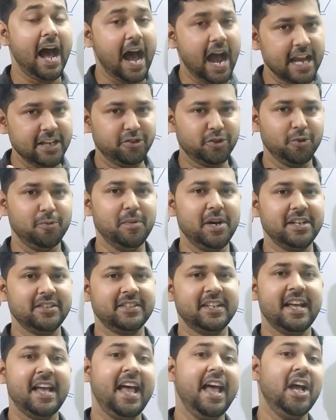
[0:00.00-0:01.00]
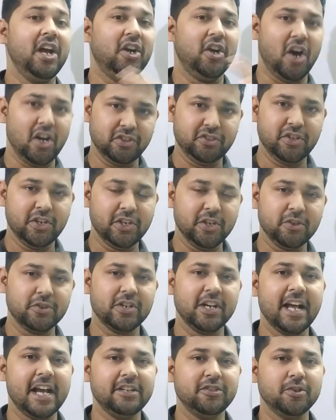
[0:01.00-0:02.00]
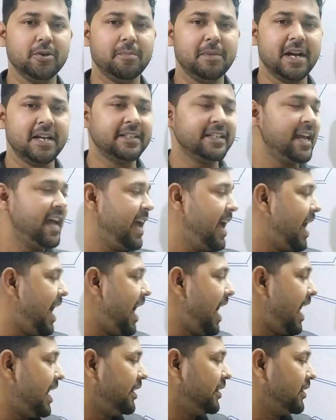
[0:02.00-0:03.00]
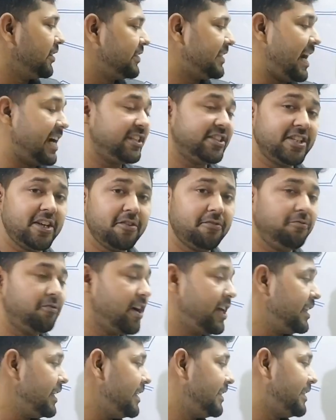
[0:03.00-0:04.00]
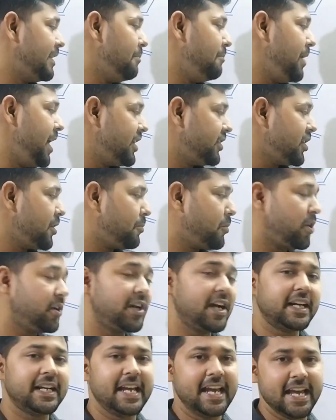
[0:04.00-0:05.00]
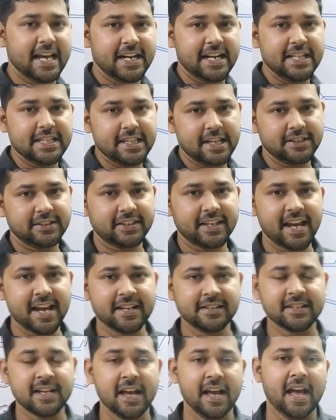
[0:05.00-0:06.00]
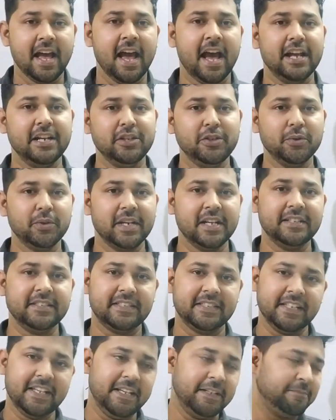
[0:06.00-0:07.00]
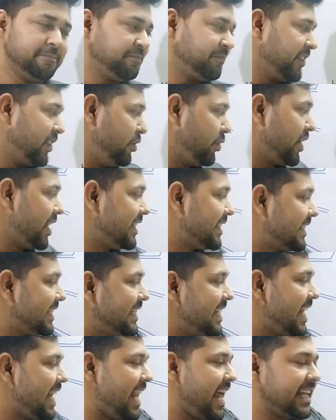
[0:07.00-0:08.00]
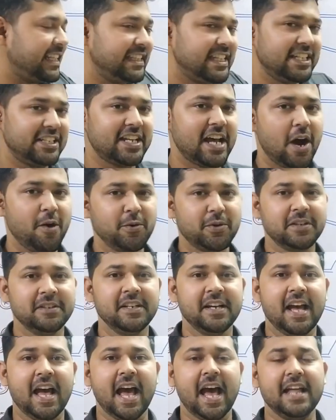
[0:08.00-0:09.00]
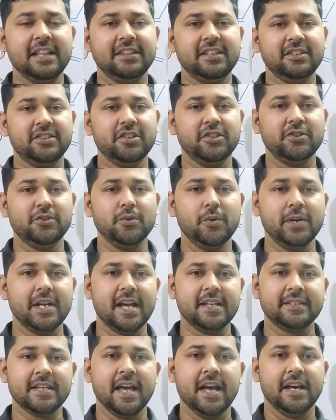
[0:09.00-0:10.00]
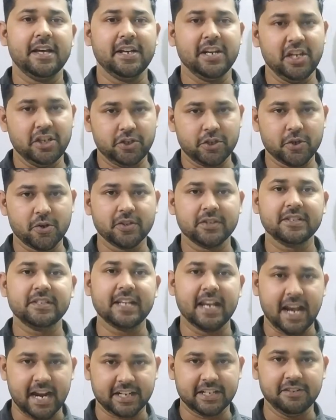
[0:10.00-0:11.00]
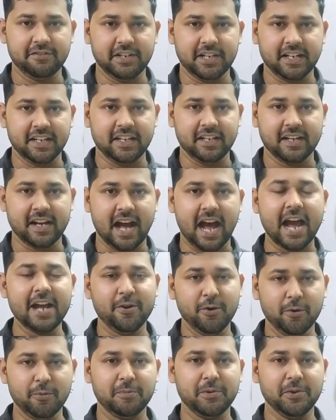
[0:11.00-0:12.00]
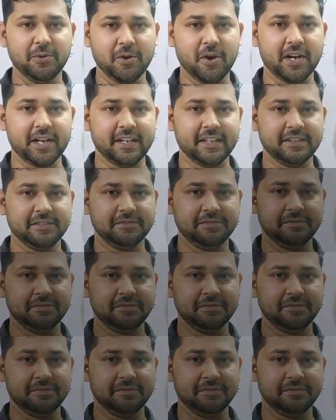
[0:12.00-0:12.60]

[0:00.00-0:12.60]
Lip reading: isomers, constitutional isomers, and Setzev one is the major product here in this case. And you can see, you can select this out, and this is known as regioselectivity. I hope you got it.